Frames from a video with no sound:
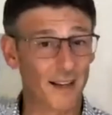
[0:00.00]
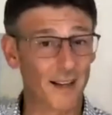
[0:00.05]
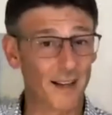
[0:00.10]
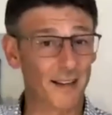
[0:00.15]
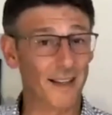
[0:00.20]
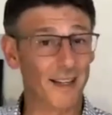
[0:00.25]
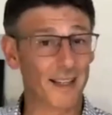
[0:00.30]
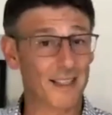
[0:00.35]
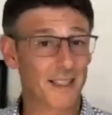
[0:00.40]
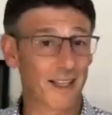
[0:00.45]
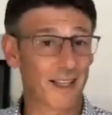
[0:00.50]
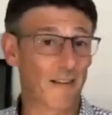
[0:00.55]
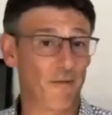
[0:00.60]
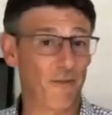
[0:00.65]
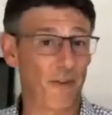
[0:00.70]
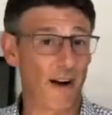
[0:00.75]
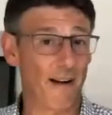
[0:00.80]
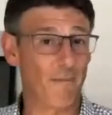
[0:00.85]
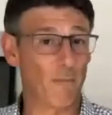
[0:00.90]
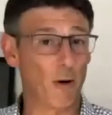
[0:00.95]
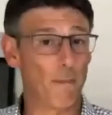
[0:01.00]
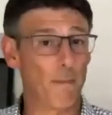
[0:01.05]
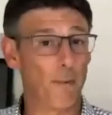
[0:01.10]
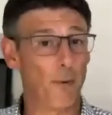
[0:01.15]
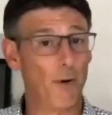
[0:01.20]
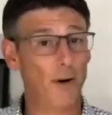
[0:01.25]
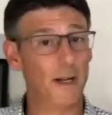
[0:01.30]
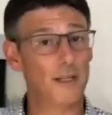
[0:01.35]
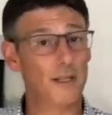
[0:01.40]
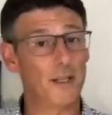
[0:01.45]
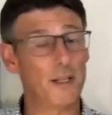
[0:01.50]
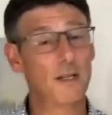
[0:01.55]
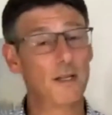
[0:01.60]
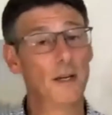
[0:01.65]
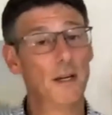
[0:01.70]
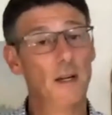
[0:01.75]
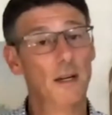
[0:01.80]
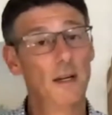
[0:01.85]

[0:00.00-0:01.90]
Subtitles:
on links, they get 5 more points.